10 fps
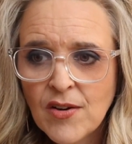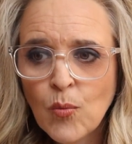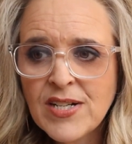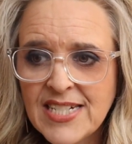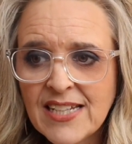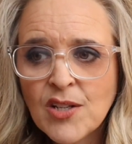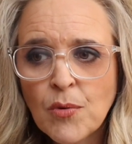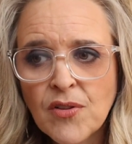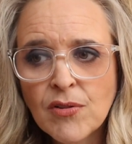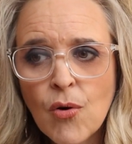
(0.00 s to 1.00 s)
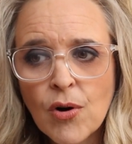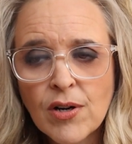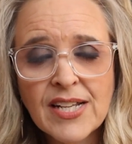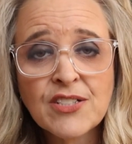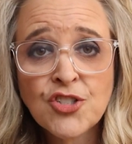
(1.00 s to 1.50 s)
when dealing with the
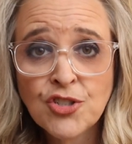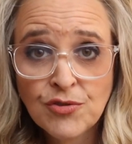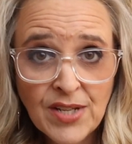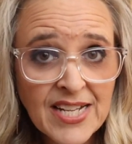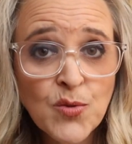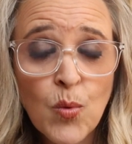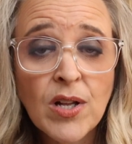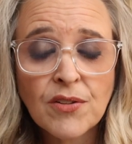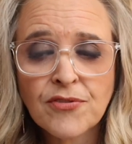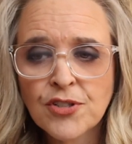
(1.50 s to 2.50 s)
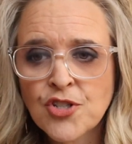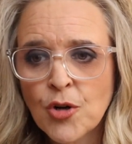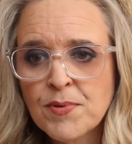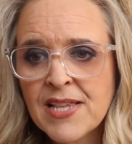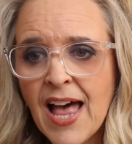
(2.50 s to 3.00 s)
Lord and his will for
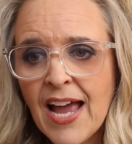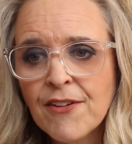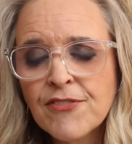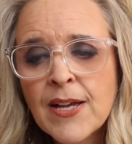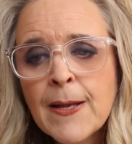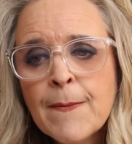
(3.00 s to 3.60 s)
Job's life.